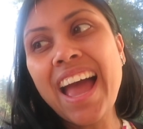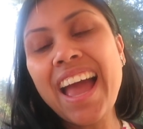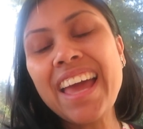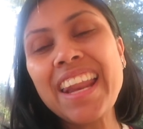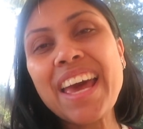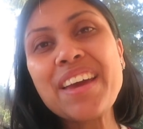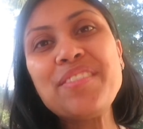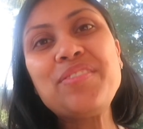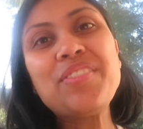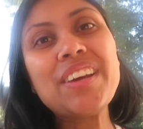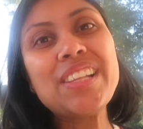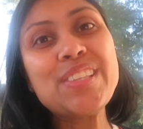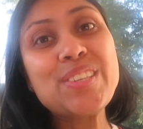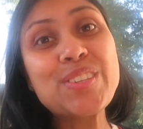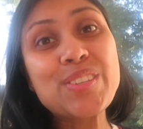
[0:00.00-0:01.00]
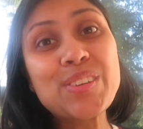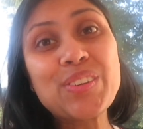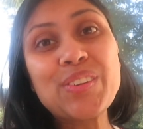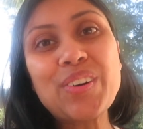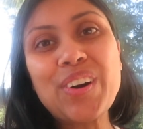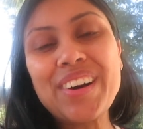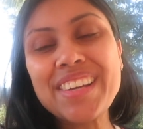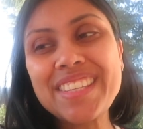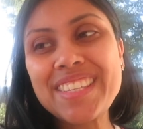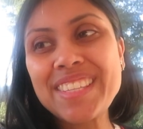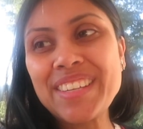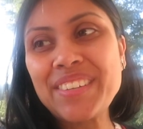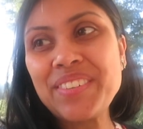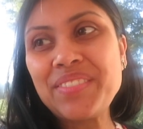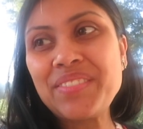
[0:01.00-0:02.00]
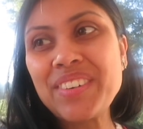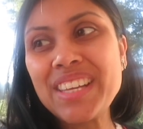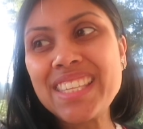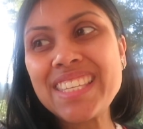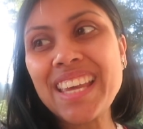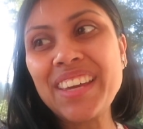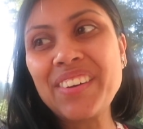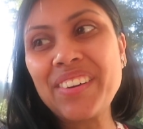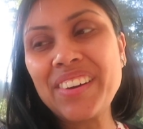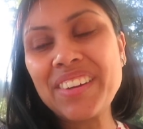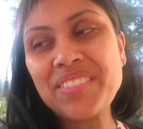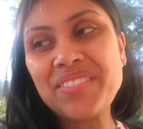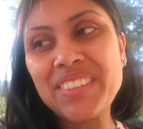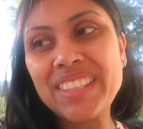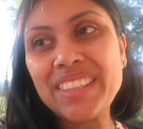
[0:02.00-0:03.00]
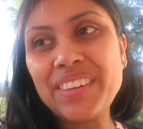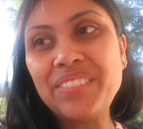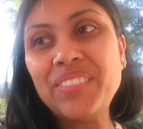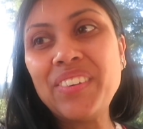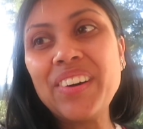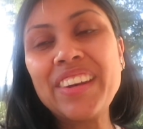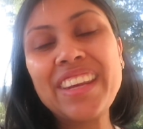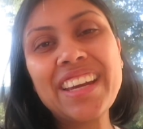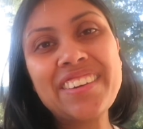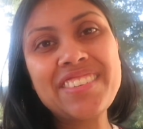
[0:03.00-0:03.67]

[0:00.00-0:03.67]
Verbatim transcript: And I felt so awesome once I got up in the morning.